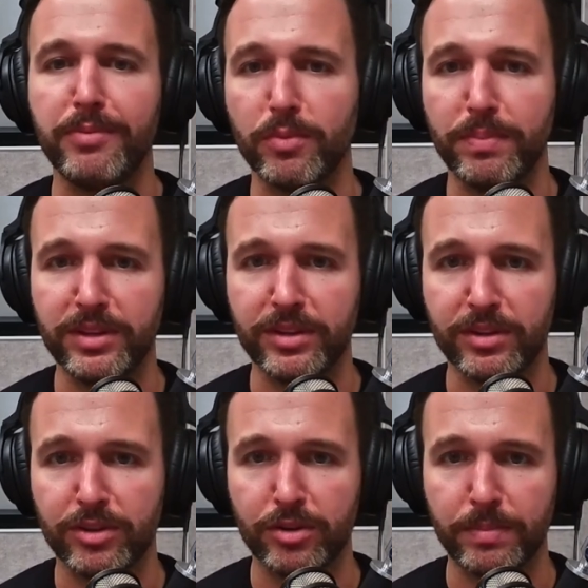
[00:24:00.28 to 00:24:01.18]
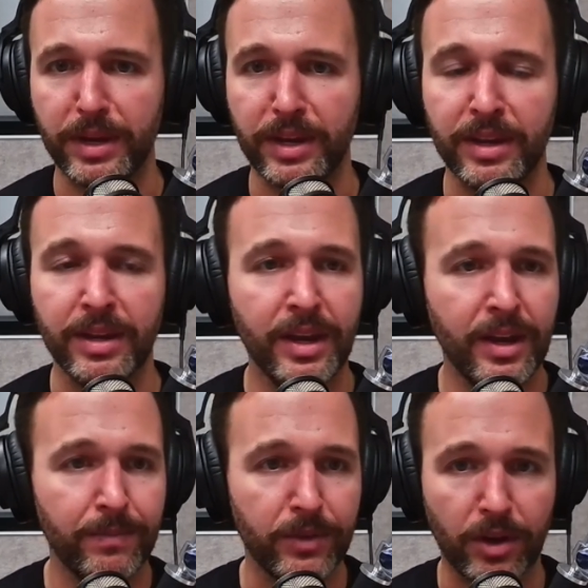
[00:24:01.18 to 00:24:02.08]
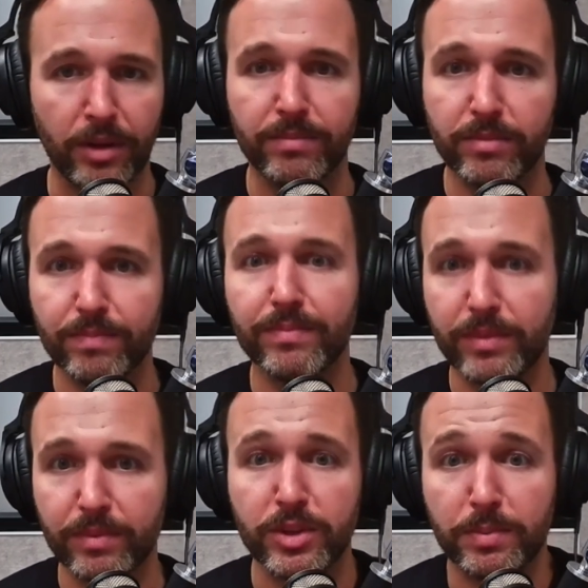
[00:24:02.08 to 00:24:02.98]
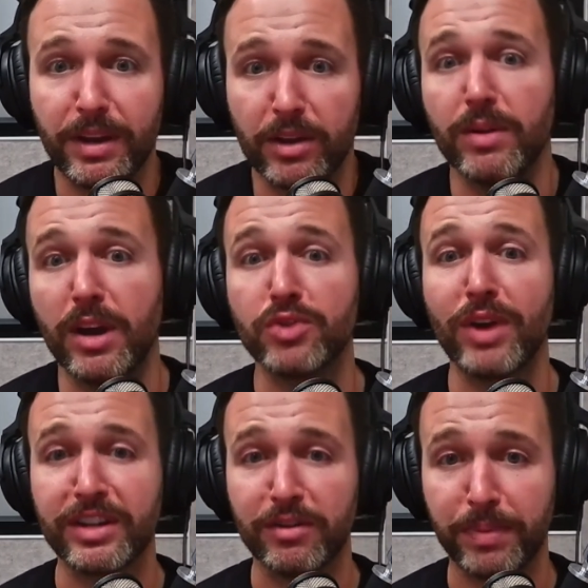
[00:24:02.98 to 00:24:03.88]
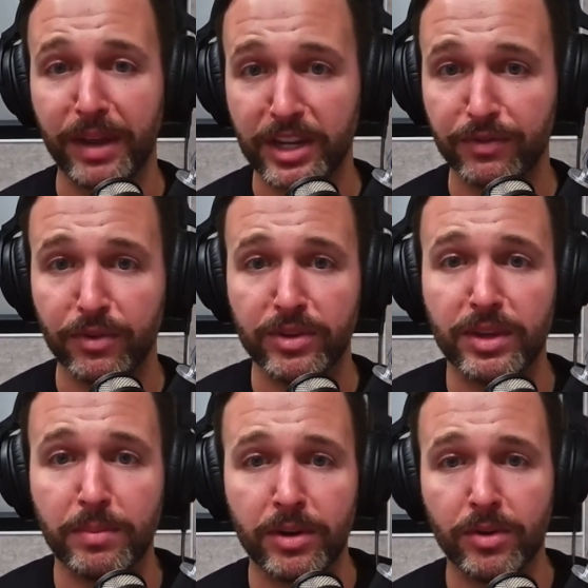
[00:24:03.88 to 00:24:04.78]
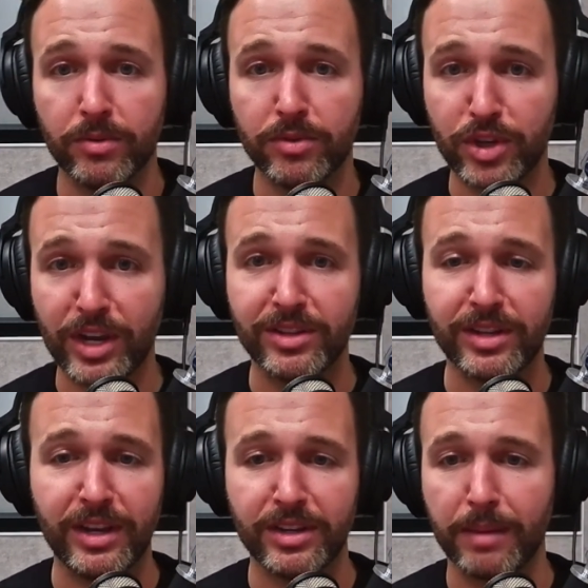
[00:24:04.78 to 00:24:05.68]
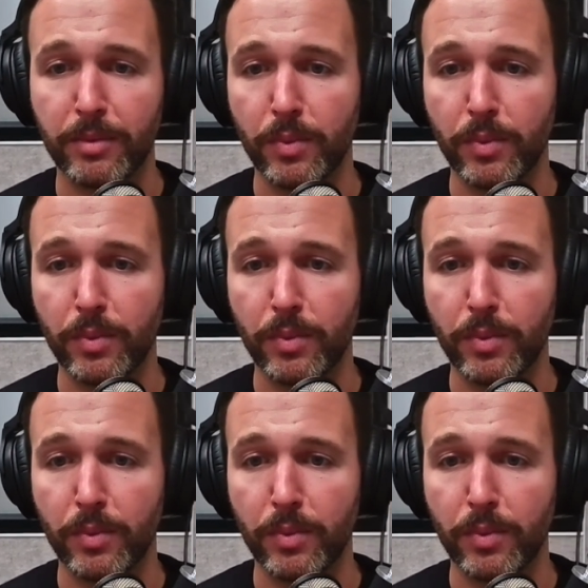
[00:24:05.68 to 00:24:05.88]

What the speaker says: your business to be, to be an attractive place for someone who's Gen Z to come and